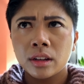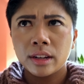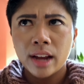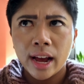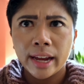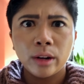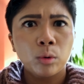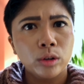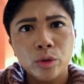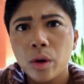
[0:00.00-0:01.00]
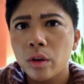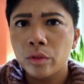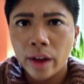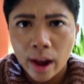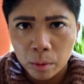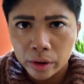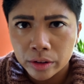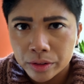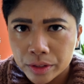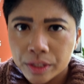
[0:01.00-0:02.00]
9, or 12
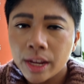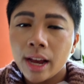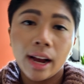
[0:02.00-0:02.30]
hours.